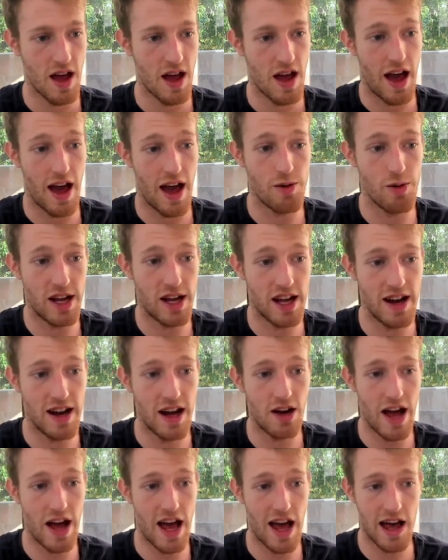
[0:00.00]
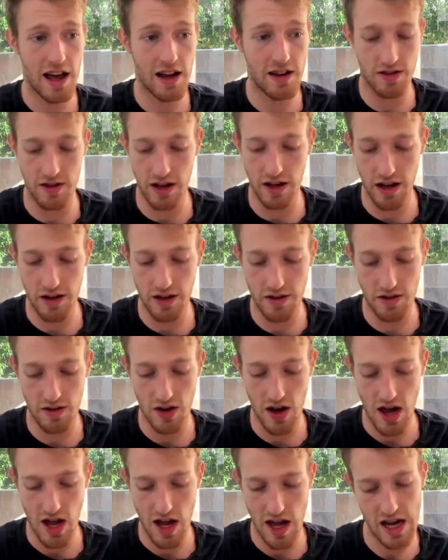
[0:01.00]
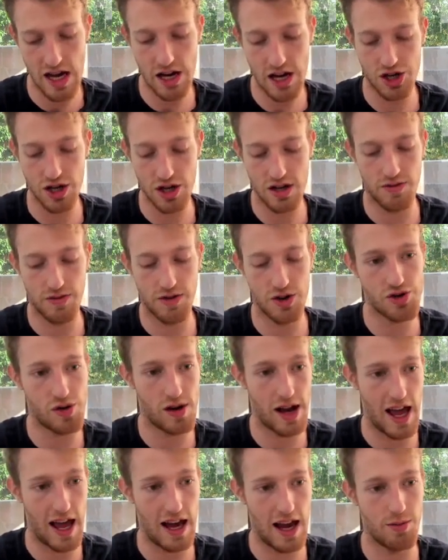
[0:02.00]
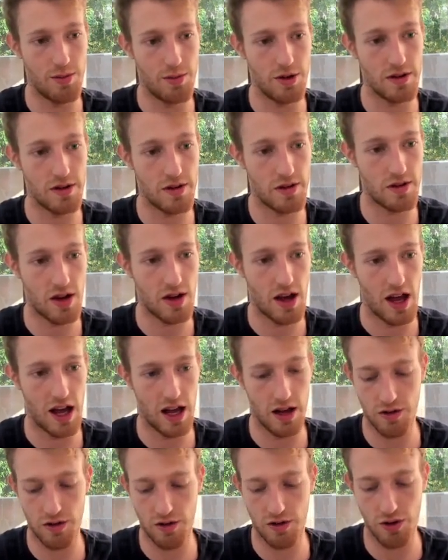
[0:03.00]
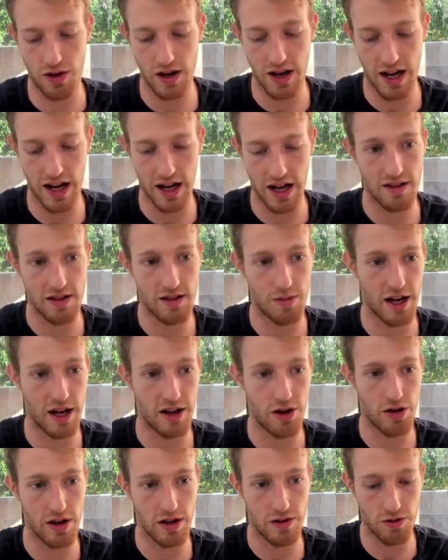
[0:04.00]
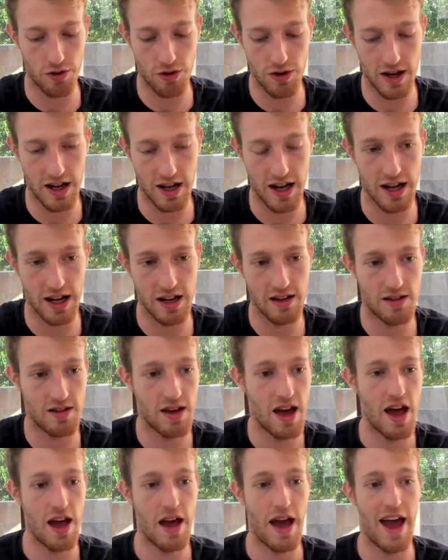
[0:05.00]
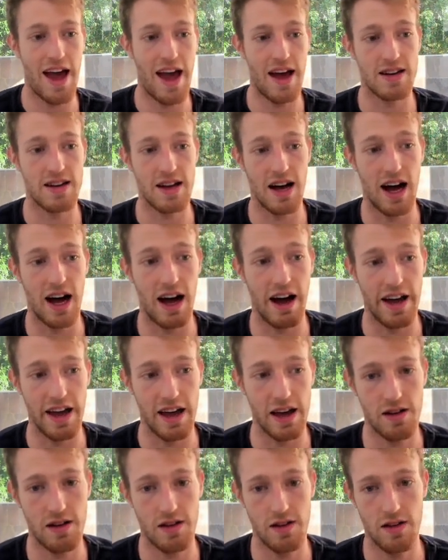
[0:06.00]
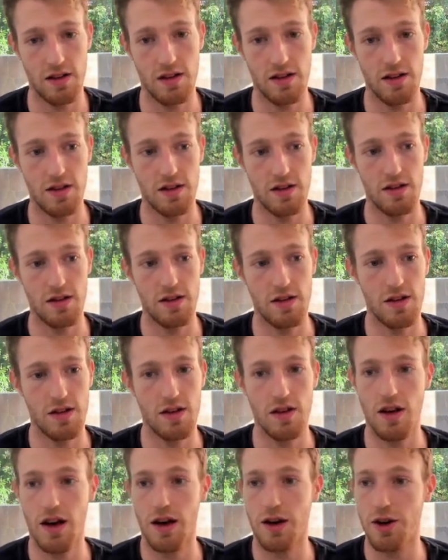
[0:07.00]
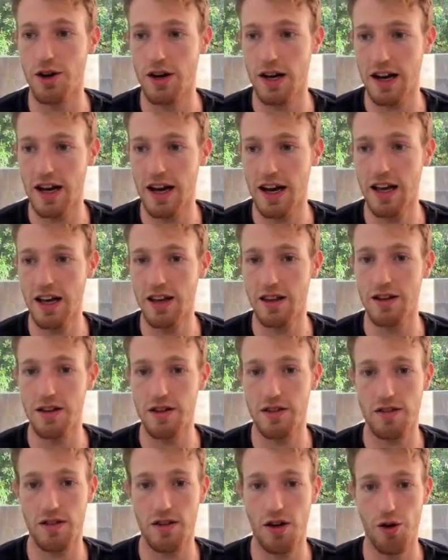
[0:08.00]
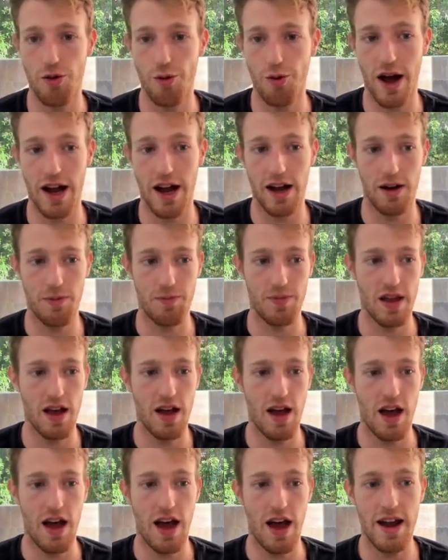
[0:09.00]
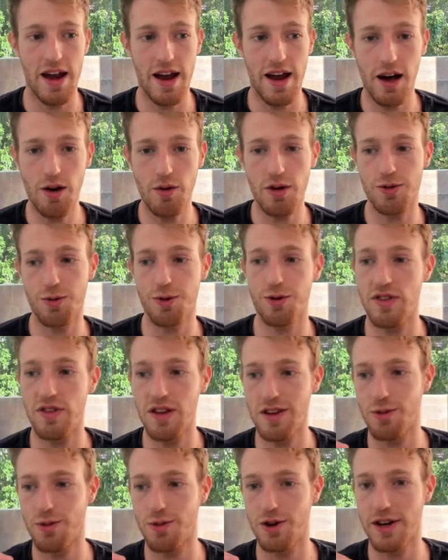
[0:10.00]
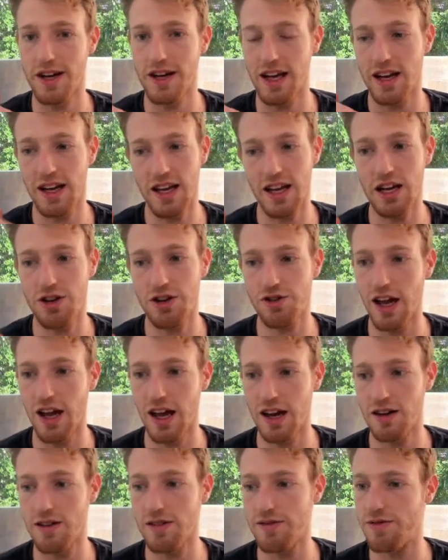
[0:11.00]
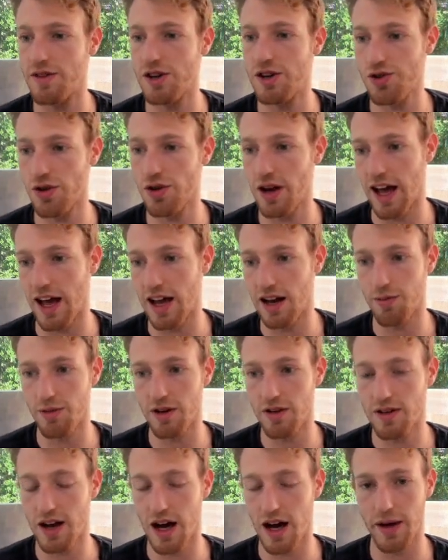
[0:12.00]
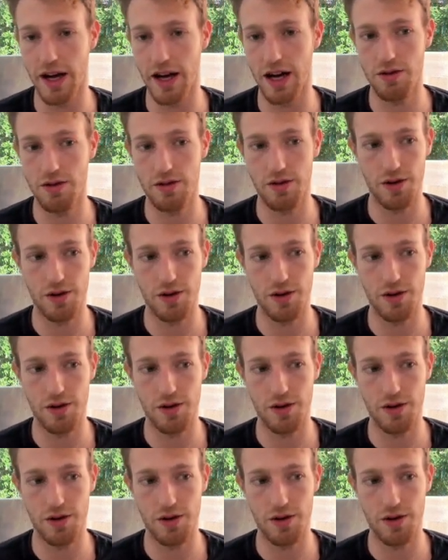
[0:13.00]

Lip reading: and we can now access each individual element in student height by going student height at I. I'm going to clear this, run. And now what we'll see is we're going to get each individual element coming out.